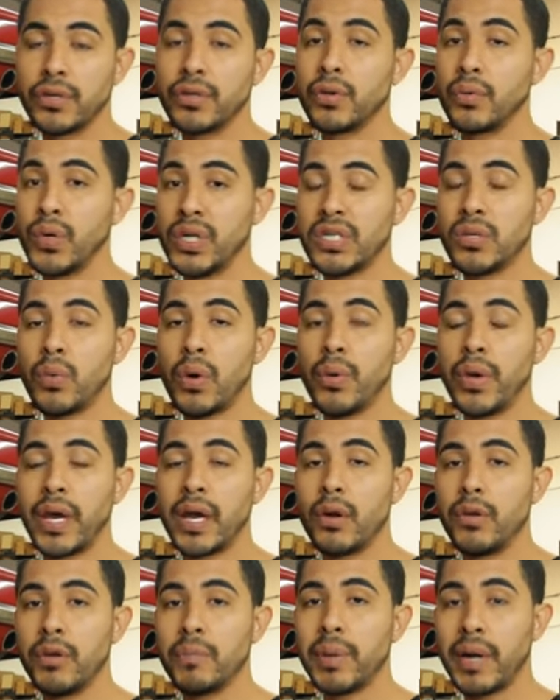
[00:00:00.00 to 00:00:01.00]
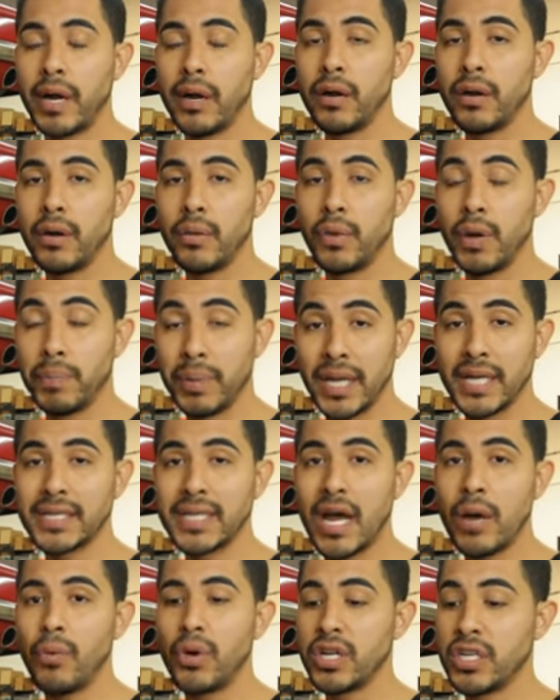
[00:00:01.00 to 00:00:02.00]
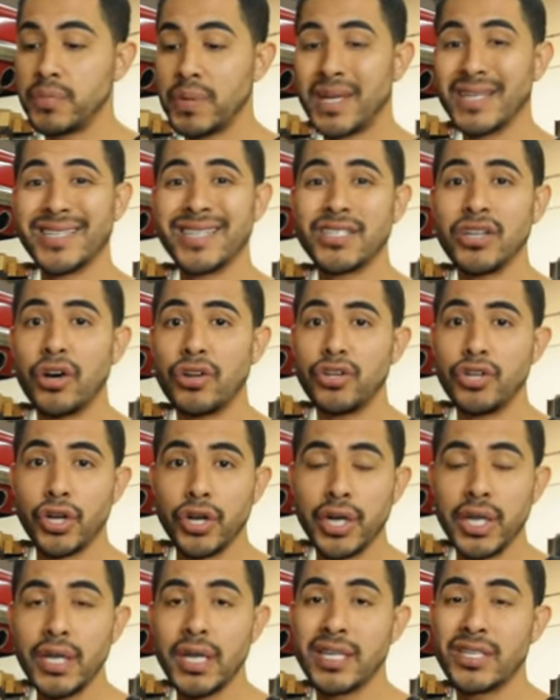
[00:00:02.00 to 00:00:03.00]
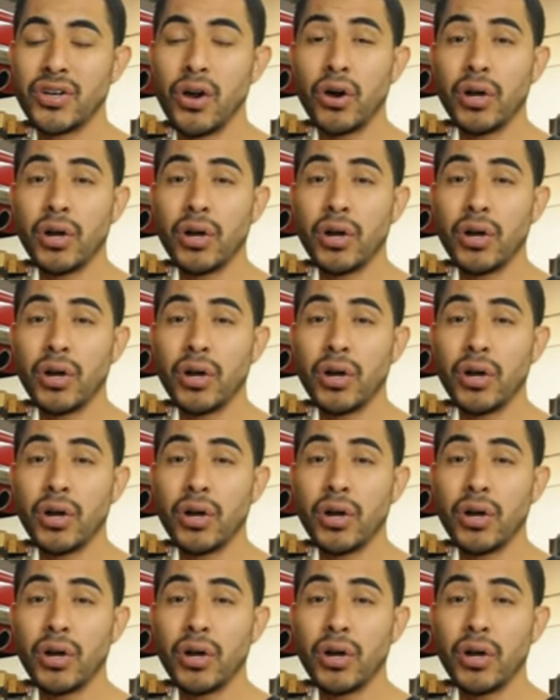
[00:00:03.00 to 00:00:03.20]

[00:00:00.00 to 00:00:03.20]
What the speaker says: The reason why we gotta replace that one is because it's all dirty, it's all